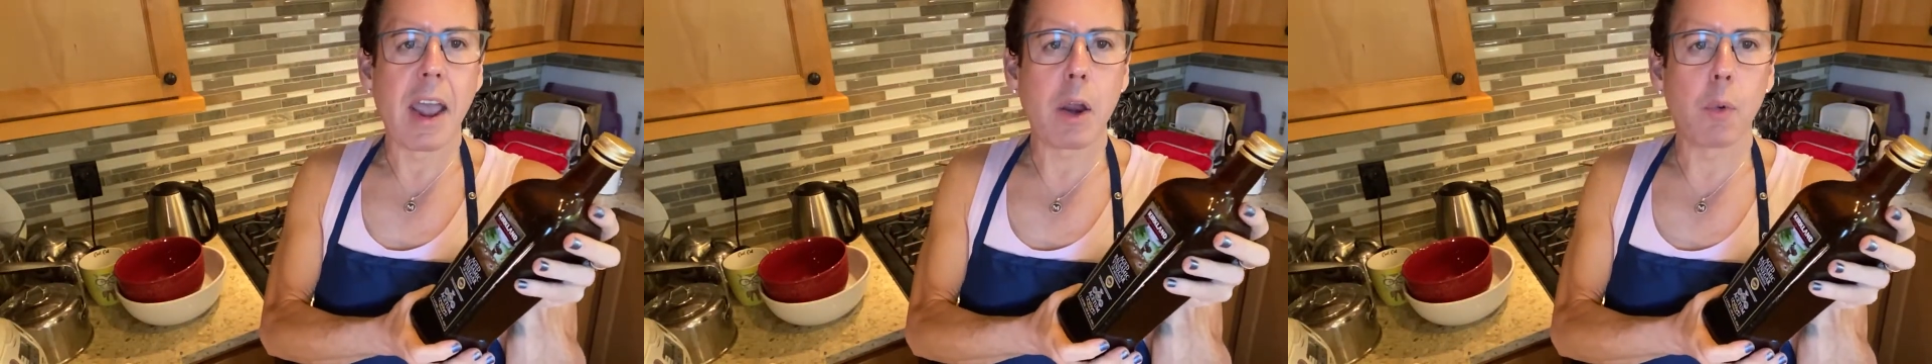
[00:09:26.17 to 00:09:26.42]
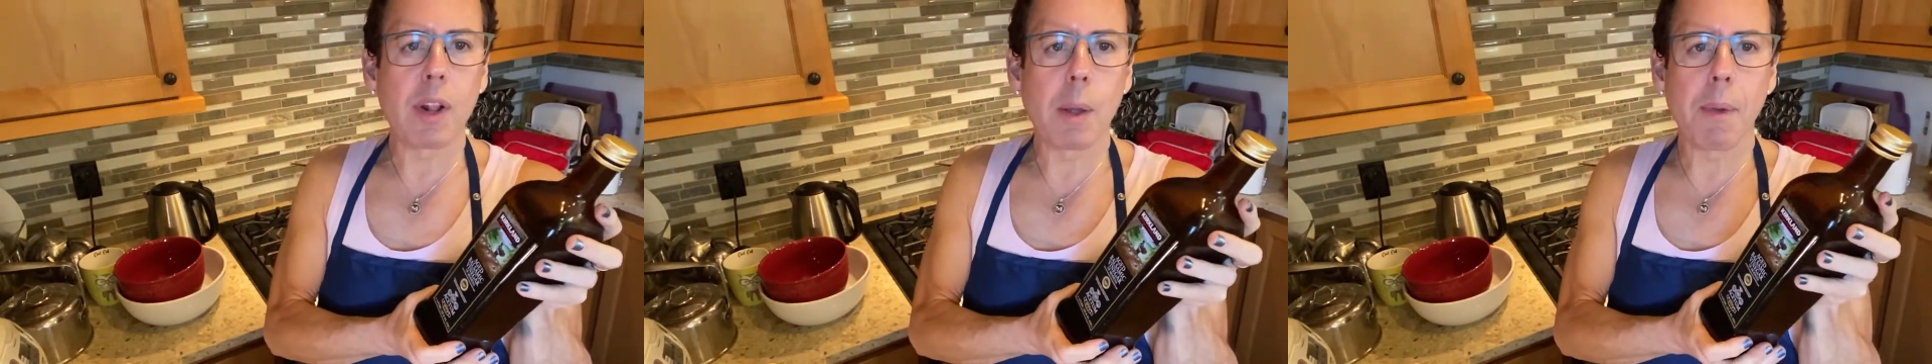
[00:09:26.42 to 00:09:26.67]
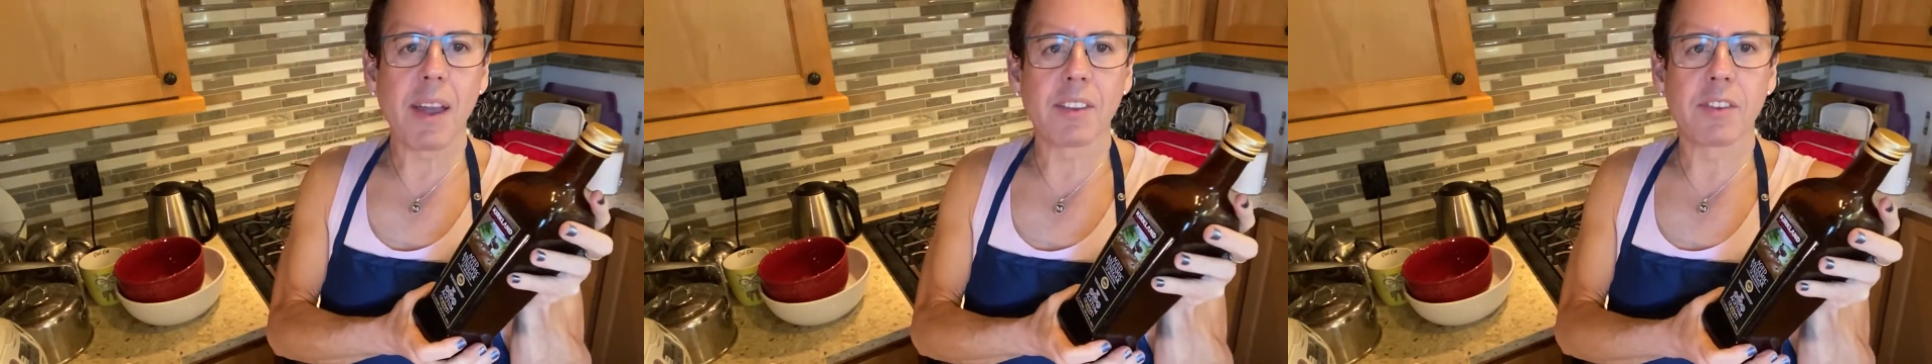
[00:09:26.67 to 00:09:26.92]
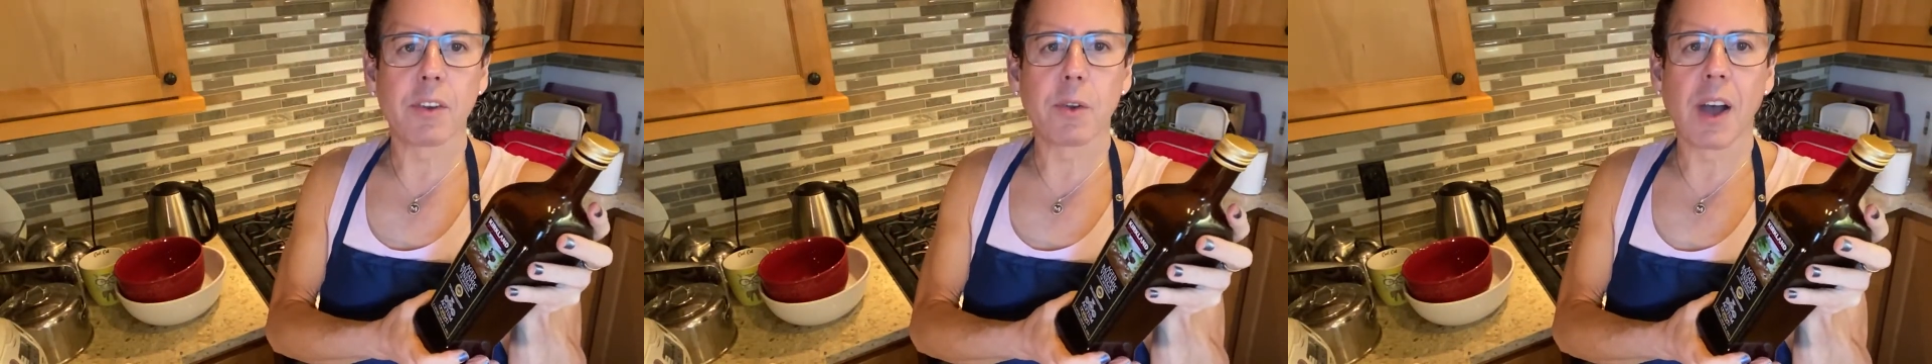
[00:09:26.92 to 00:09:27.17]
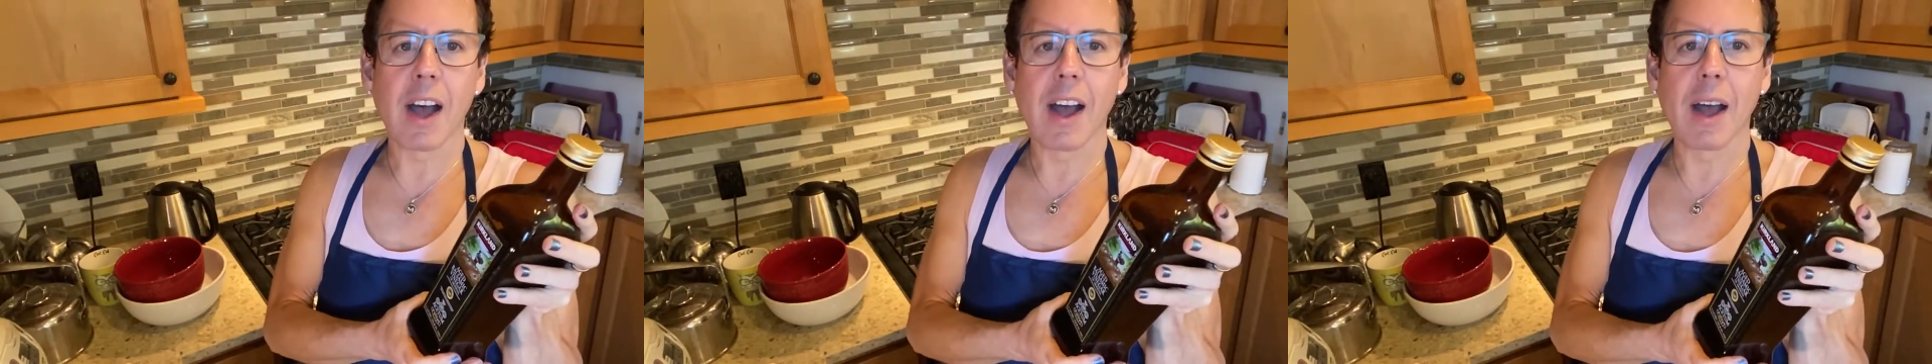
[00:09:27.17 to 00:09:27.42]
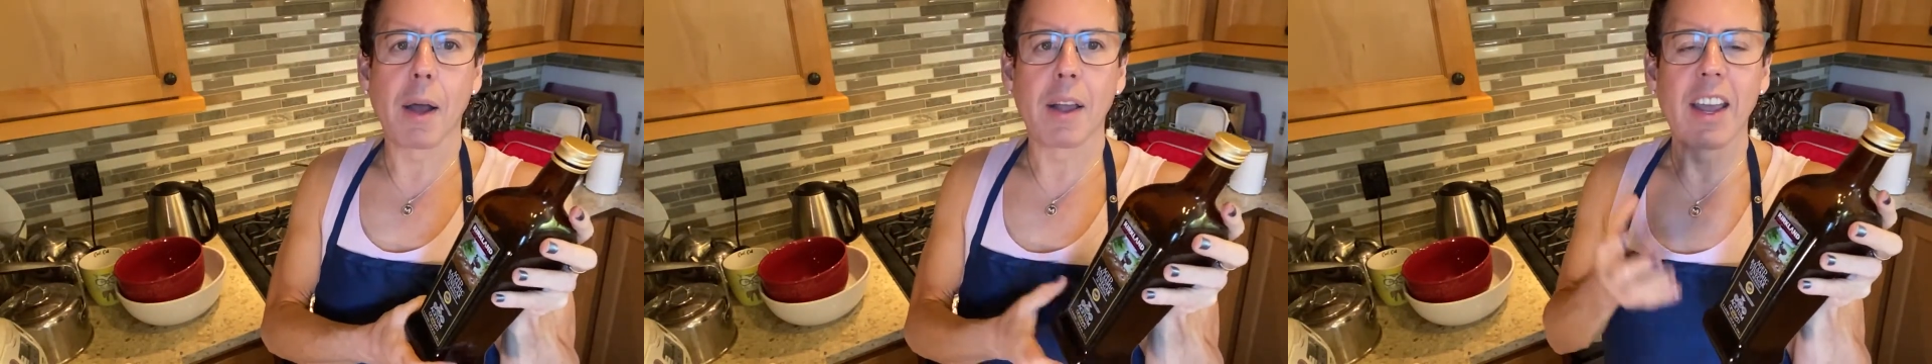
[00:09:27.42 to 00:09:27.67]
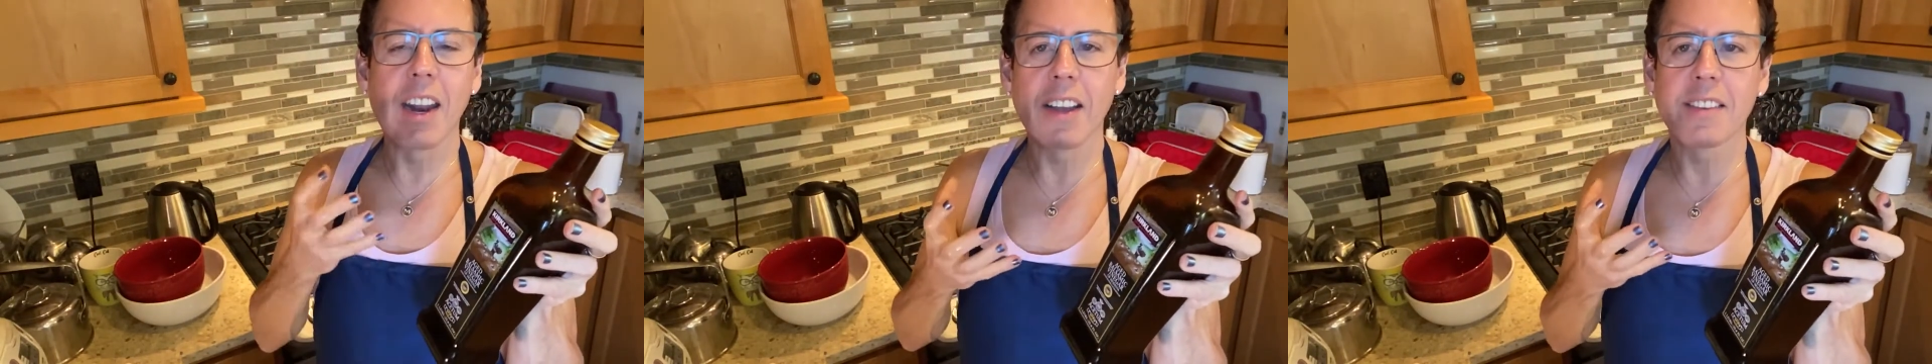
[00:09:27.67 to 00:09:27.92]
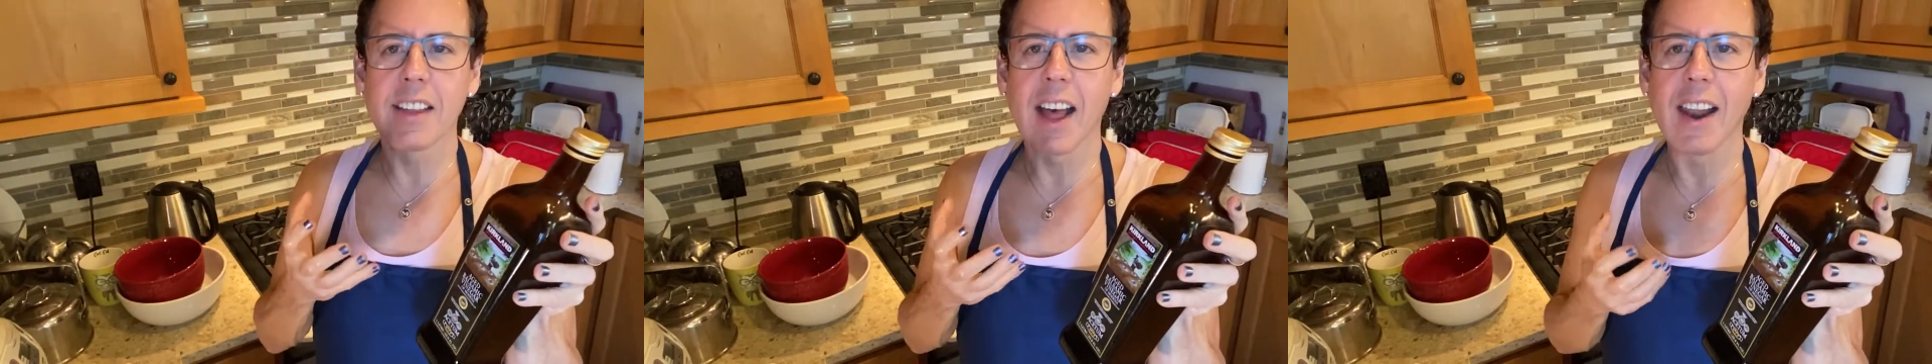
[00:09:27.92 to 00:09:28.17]
it really makes you uh, eating
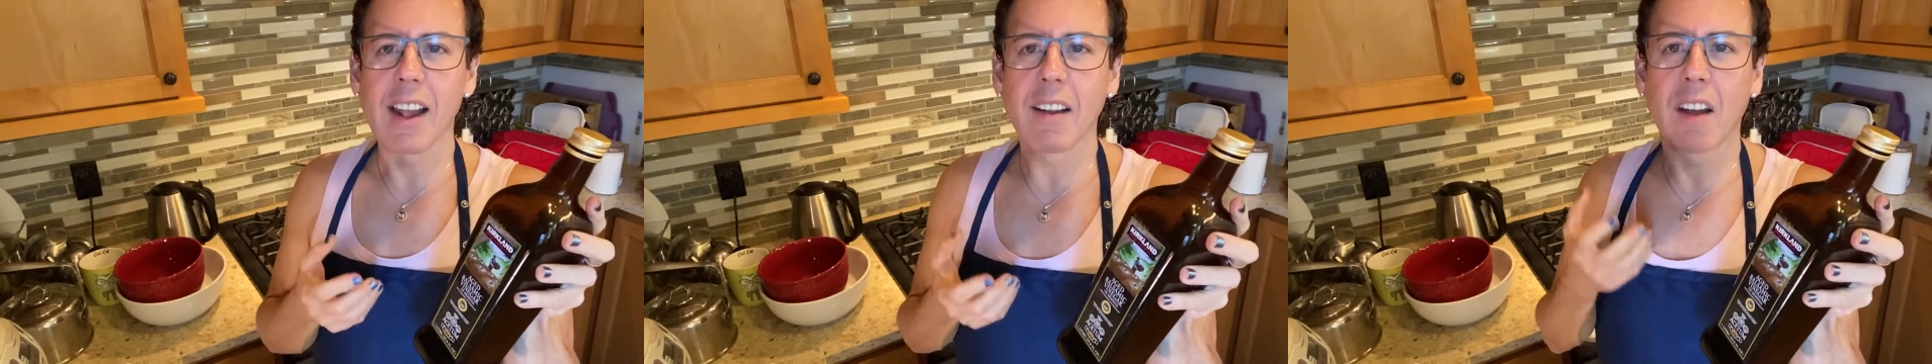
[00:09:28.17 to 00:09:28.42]
a salad